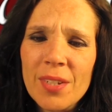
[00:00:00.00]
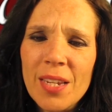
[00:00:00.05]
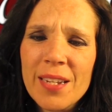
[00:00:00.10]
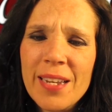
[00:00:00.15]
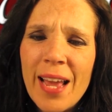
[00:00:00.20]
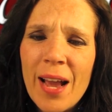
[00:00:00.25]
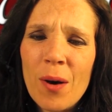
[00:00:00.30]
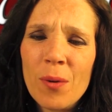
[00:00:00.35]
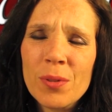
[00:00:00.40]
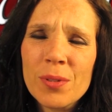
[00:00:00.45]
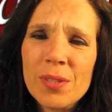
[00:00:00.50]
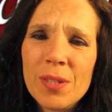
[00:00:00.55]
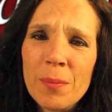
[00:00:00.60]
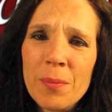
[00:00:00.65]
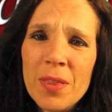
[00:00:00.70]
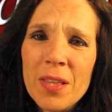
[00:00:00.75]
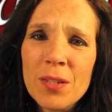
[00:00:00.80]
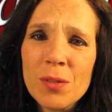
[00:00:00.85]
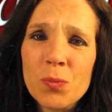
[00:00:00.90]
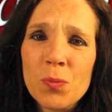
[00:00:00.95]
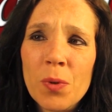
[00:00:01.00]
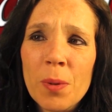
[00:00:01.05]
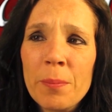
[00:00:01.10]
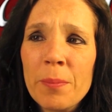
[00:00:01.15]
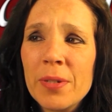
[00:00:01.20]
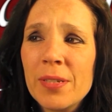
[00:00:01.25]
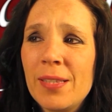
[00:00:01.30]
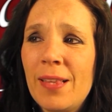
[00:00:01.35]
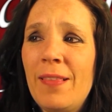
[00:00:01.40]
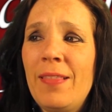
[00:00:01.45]
Now, some of these
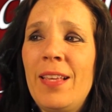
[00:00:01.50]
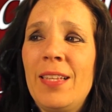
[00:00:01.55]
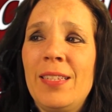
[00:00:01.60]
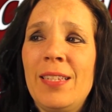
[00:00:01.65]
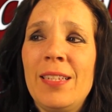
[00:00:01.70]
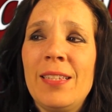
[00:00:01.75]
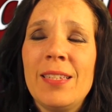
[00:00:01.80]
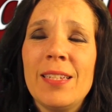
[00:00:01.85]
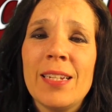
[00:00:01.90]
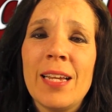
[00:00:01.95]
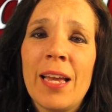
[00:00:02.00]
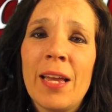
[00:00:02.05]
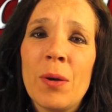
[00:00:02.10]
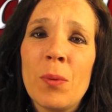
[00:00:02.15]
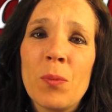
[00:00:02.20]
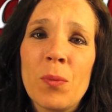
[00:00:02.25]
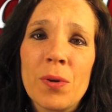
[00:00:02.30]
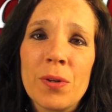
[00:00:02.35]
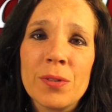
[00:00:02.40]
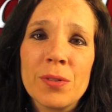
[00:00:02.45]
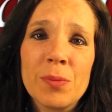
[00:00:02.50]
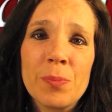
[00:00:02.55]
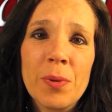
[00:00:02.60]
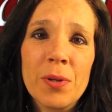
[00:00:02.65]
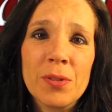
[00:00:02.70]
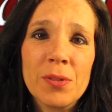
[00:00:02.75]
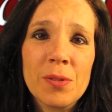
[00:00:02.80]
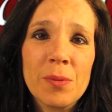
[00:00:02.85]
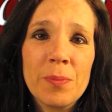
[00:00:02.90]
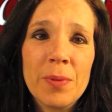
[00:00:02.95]
Rumbas that they did tonight were
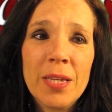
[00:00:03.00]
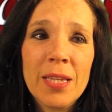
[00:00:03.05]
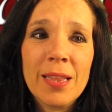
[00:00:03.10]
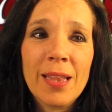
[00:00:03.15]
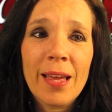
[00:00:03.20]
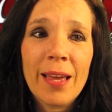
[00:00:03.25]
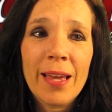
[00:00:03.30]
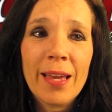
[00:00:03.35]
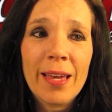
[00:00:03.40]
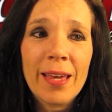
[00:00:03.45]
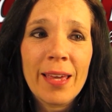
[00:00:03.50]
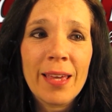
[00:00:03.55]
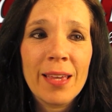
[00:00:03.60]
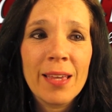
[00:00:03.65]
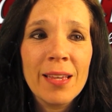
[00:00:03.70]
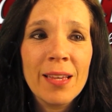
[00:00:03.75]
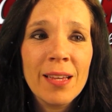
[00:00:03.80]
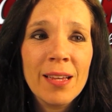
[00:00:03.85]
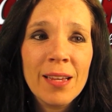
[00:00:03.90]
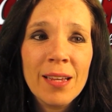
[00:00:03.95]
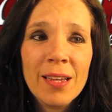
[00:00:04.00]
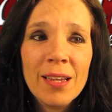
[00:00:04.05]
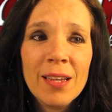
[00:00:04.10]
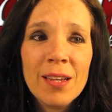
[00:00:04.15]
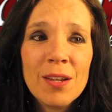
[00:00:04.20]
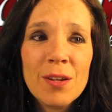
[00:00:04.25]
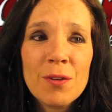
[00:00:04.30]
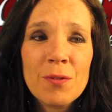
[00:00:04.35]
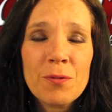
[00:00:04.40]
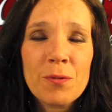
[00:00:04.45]
supposed to be like
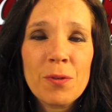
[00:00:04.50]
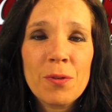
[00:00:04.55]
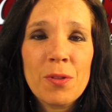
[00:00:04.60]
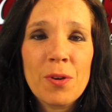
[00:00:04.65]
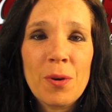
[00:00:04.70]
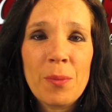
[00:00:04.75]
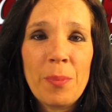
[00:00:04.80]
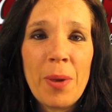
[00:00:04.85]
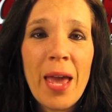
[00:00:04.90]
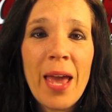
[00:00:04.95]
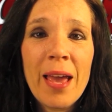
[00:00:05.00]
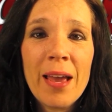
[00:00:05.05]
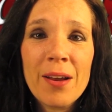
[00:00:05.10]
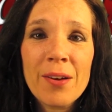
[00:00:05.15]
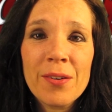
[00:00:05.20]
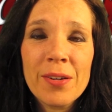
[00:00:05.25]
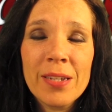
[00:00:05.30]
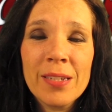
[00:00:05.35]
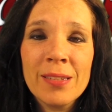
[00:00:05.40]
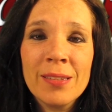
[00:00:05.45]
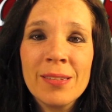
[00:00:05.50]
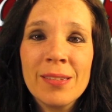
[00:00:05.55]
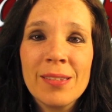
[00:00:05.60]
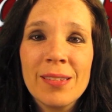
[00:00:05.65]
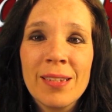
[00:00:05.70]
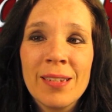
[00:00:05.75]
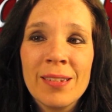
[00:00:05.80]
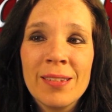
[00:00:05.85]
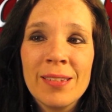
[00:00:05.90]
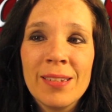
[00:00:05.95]
for their parents,
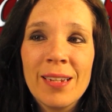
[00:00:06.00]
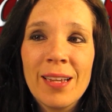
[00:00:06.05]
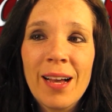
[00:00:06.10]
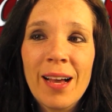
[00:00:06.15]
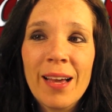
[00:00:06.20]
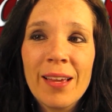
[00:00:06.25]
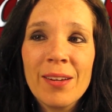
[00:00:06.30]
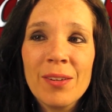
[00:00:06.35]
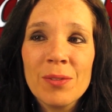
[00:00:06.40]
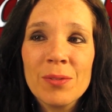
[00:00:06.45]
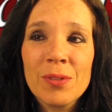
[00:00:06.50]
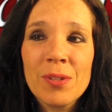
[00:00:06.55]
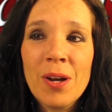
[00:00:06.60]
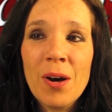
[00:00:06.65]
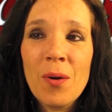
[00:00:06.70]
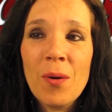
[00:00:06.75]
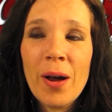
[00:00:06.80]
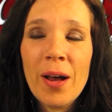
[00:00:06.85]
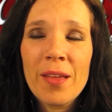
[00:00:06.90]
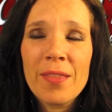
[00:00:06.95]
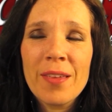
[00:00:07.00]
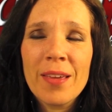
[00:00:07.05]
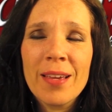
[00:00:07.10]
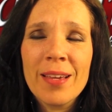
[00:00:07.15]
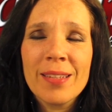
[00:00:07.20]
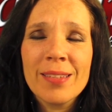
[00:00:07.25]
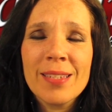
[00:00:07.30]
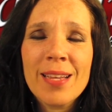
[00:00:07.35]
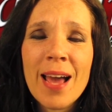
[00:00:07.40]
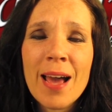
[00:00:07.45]
and I don't know how
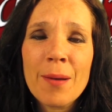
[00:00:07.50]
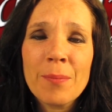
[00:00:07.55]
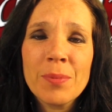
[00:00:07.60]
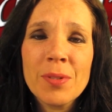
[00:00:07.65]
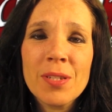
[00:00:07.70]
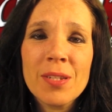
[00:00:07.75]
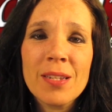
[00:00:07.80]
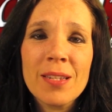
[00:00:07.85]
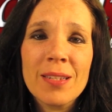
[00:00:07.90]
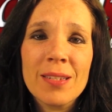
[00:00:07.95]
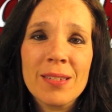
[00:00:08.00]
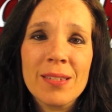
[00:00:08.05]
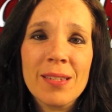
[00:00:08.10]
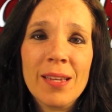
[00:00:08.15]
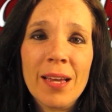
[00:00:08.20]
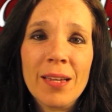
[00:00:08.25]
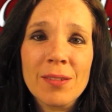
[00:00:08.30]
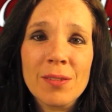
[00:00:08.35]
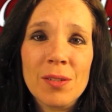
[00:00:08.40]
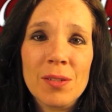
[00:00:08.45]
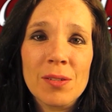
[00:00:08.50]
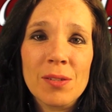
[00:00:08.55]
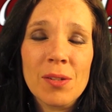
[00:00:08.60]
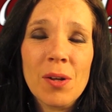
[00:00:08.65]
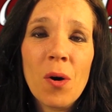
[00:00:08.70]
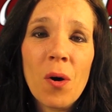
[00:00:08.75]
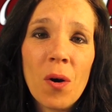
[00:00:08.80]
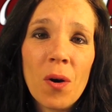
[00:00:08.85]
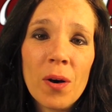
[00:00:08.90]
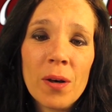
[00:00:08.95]
they adapted a sexy
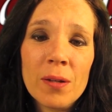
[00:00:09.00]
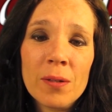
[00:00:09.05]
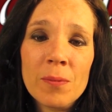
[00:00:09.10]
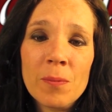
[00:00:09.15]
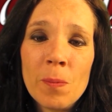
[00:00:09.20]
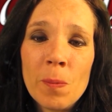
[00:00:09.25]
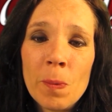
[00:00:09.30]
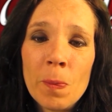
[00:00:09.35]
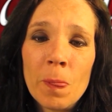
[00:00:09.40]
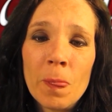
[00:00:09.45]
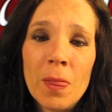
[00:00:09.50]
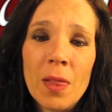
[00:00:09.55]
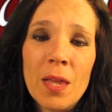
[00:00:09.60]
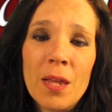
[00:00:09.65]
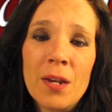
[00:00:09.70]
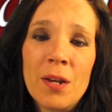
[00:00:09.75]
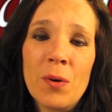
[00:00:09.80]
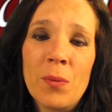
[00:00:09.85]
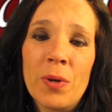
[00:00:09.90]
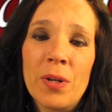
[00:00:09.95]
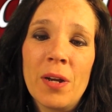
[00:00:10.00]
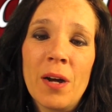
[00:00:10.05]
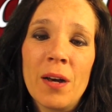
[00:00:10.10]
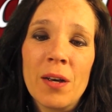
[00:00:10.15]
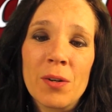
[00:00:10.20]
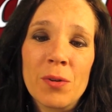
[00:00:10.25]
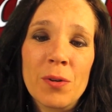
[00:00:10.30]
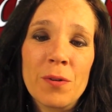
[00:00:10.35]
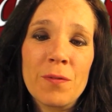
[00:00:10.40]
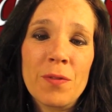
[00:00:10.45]
song, you know, in
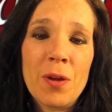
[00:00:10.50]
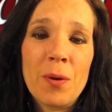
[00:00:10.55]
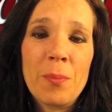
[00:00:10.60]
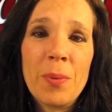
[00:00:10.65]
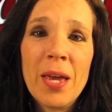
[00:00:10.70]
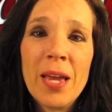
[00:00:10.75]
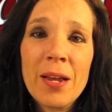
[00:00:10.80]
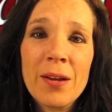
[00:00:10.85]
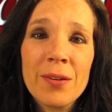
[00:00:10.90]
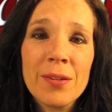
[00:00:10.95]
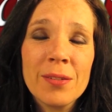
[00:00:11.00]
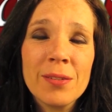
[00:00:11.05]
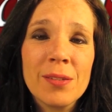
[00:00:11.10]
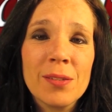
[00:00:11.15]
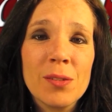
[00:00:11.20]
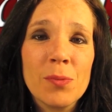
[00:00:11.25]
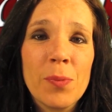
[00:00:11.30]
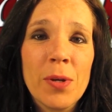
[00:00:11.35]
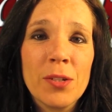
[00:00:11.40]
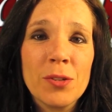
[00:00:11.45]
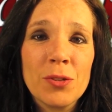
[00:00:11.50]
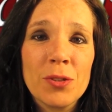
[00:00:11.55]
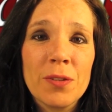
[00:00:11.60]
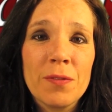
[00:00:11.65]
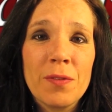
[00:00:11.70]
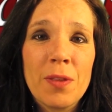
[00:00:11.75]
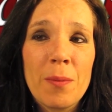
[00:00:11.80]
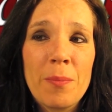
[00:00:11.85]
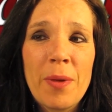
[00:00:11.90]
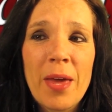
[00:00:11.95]
honor of their parents, especially
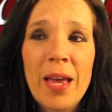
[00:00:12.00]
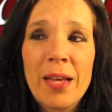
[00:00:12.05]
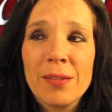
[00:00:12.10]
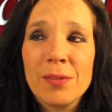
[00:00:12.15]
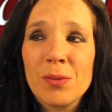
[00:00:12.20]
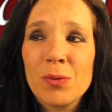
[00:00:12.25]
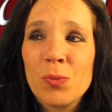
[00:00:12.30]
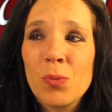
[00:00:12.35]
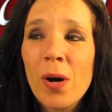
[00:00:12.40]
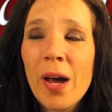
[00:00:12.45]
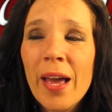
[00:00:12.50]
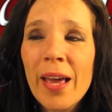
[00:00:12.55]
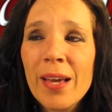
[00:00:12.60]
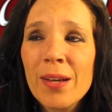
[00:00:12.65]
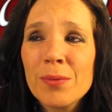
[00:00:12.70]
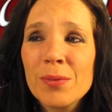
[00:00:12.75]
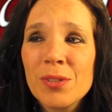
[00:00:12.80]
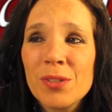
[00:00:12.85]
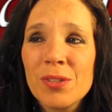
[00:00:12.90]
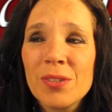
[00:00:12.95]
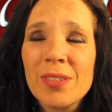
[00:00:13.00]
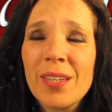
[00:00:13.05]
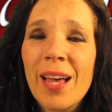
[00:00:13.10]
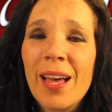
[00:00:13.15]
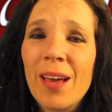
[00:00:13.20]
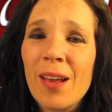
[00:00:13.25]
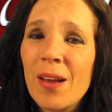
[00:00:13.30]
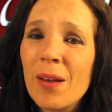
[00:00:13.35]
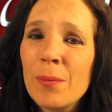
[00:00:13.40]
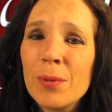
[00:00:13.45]
if they passed away. It was just
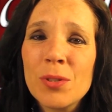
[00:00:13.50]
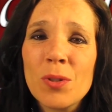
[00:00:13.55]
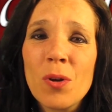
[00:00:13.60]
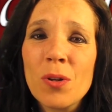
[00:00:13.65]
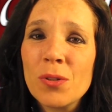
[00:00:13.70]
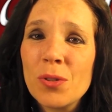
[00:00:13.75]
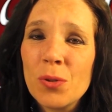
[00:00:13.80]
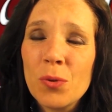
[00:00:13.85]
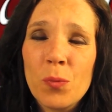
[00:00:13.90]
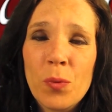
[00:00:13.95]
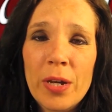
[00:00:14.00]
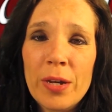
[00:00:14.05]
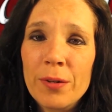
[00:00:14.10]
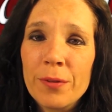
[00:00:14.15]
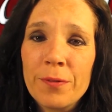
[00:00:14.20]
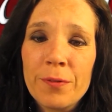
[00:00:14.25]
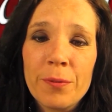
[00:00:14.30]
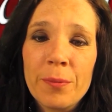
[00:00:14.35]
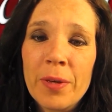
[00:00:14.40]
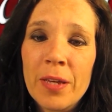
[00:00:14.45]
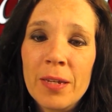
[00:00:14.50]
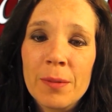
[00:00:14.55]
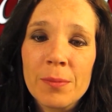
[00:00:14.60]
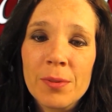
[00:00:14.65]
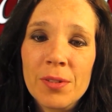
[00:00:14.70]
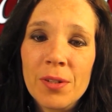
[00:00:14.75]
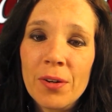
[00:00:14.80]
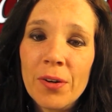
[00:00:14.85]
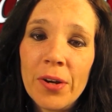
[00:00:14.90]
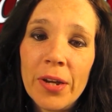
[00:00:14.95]
kind of, it was all too weird for me, I'm
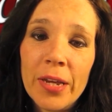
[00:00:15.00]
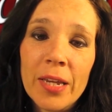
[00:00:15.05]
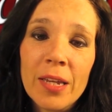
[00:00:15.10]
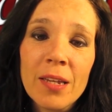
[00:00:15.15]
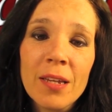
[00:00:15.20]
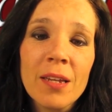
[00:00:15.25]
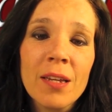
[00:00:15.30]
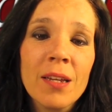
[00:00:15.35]
sorry.